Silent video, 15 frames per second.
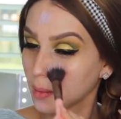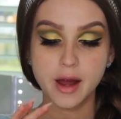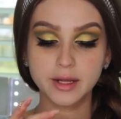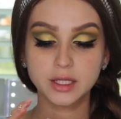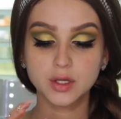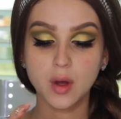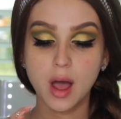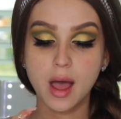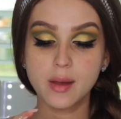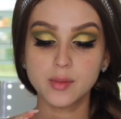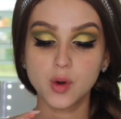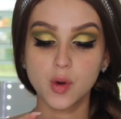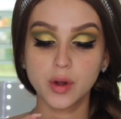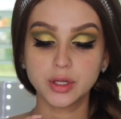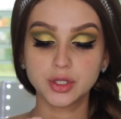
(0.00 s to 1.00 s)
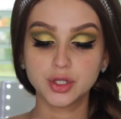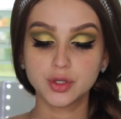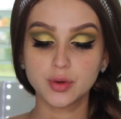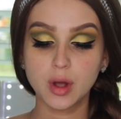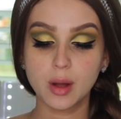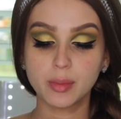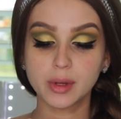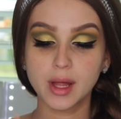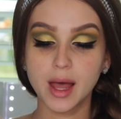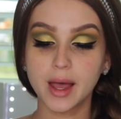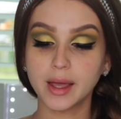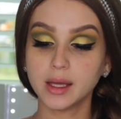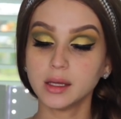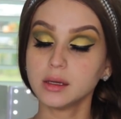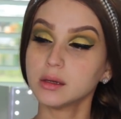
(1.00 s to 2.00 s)
Alright, so I'm going to
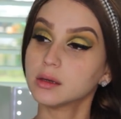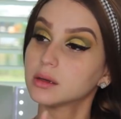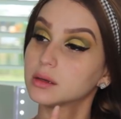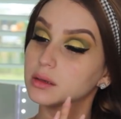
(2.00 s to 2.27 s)
apply.